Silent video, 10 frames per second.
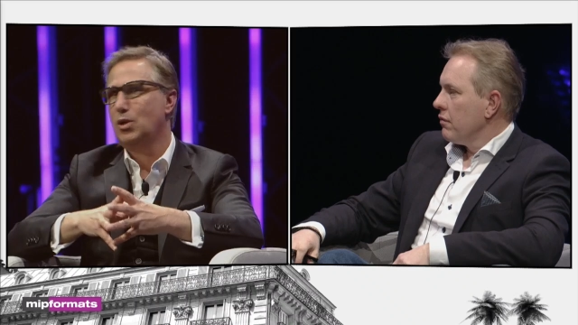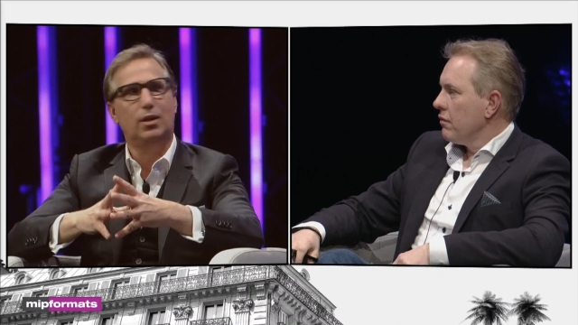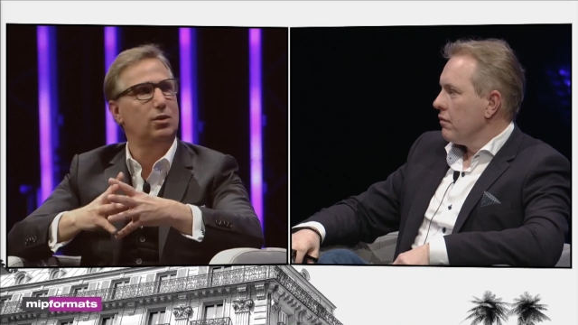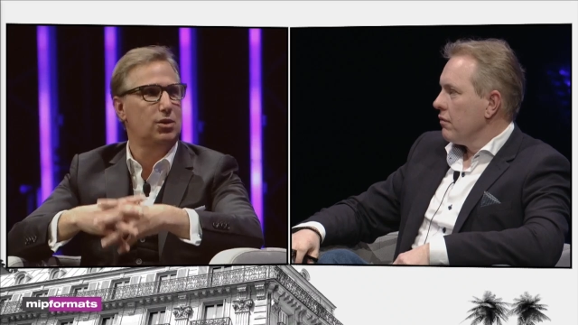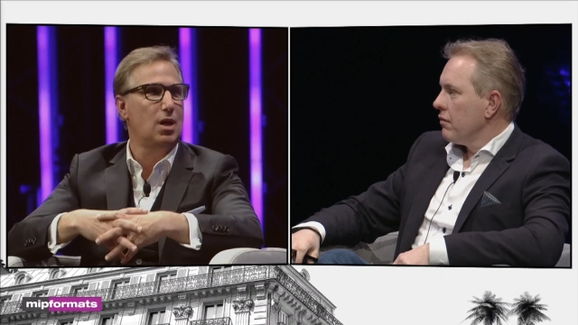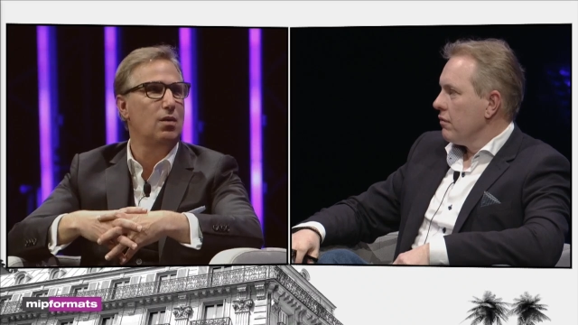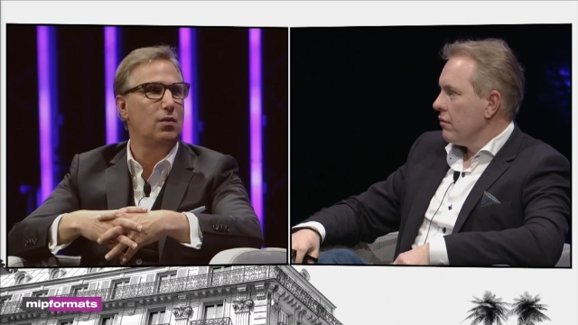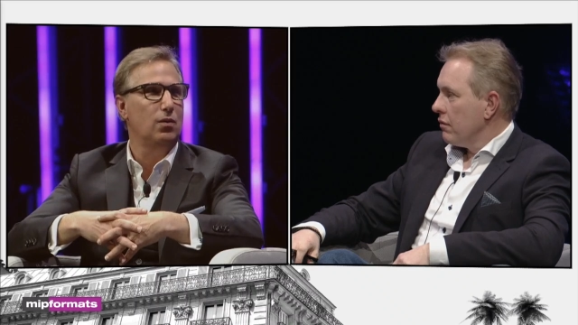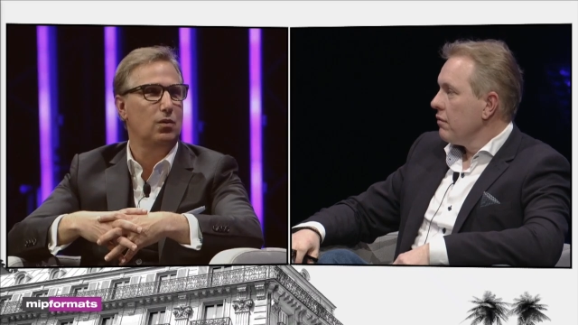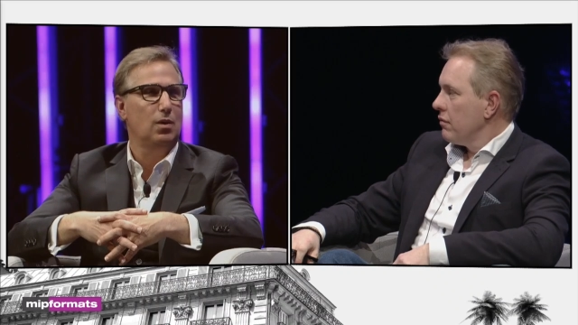Speaker 1: like
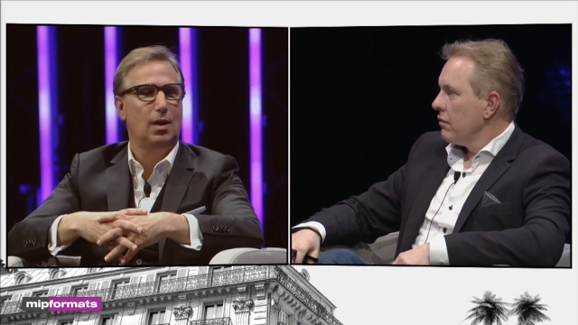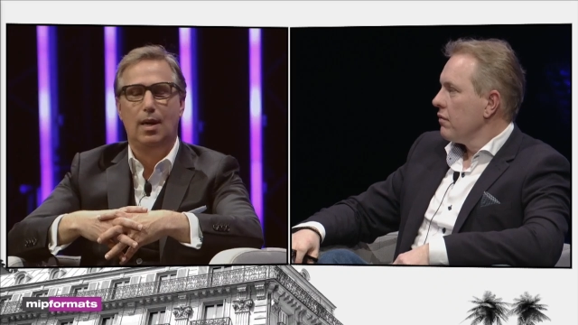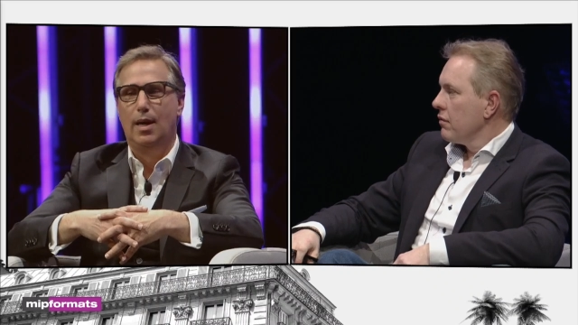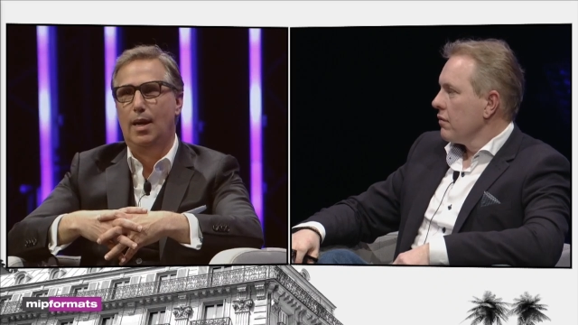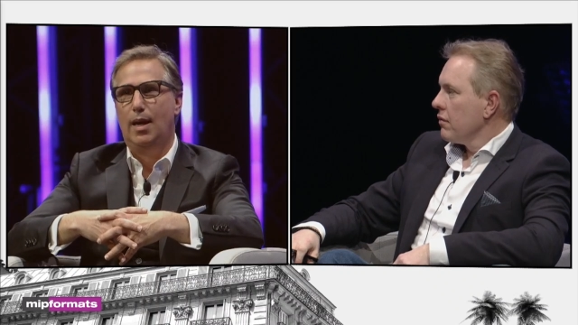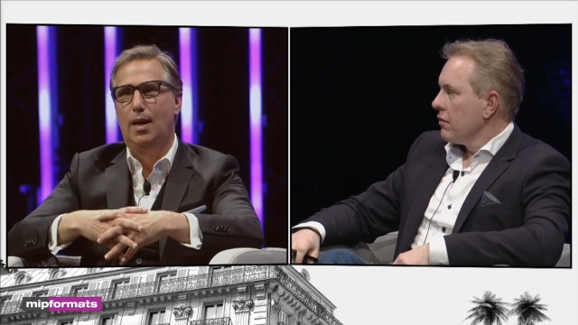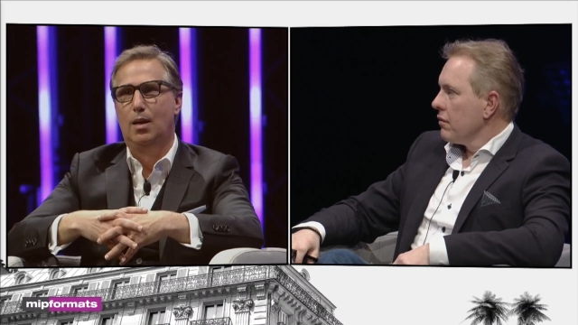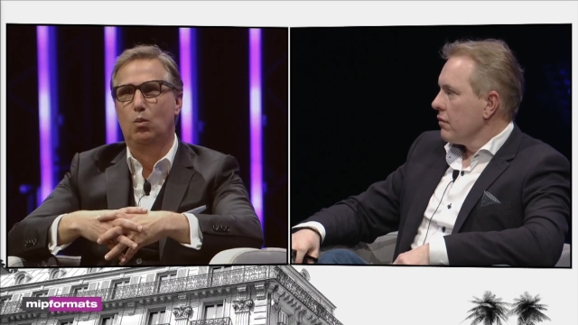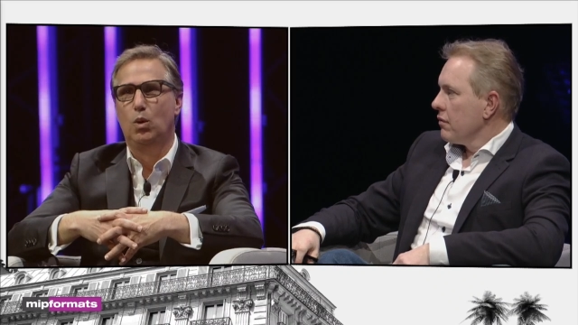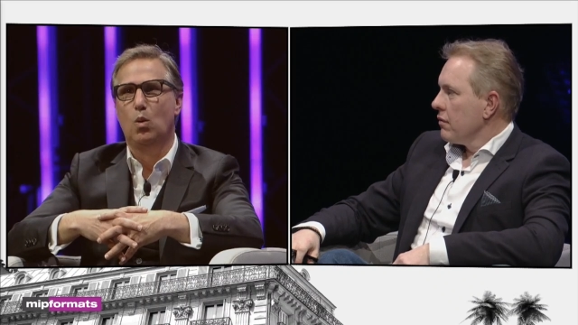yourselves.
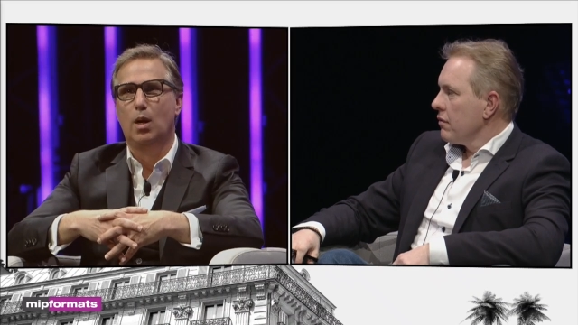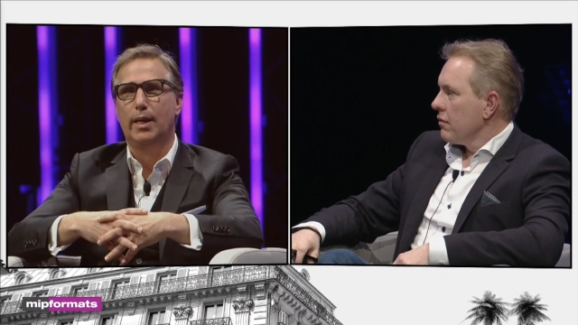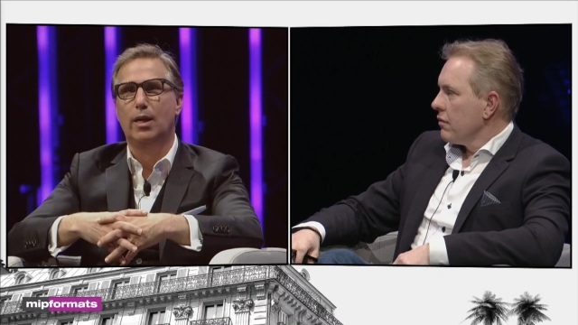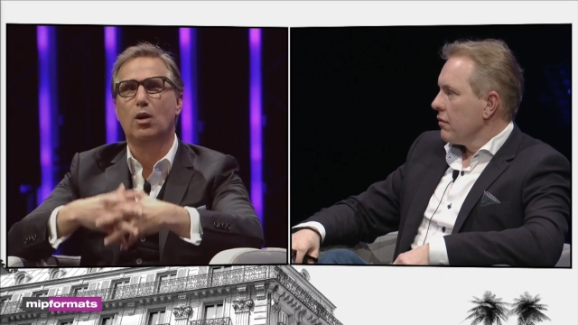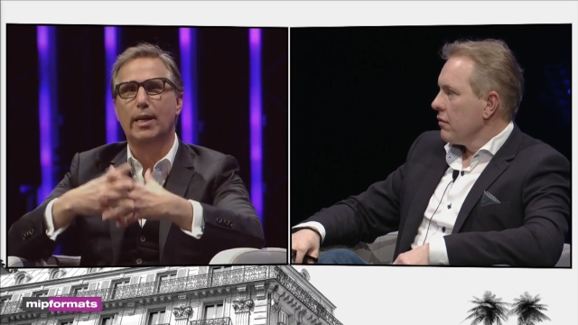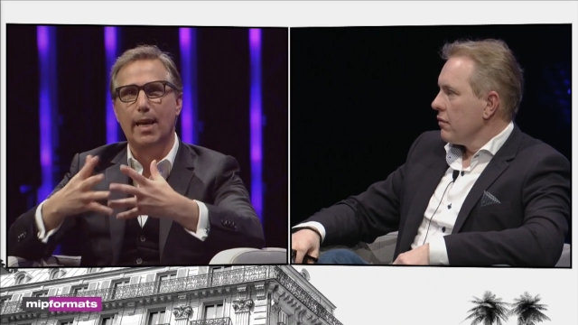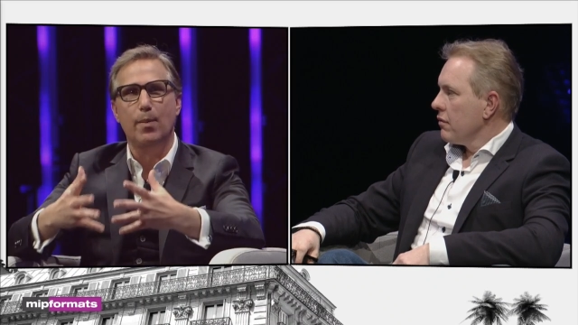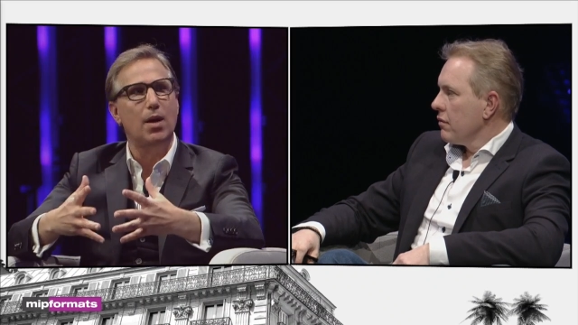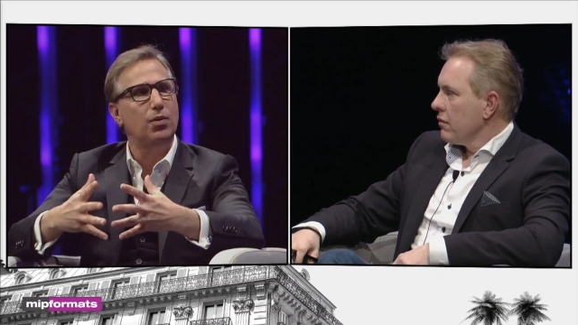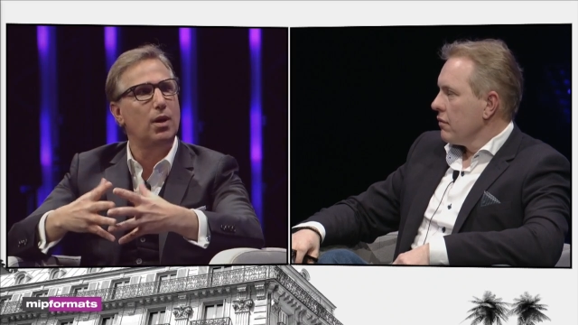And we want to get our
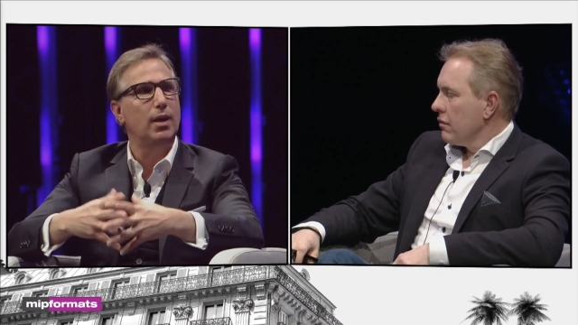name out there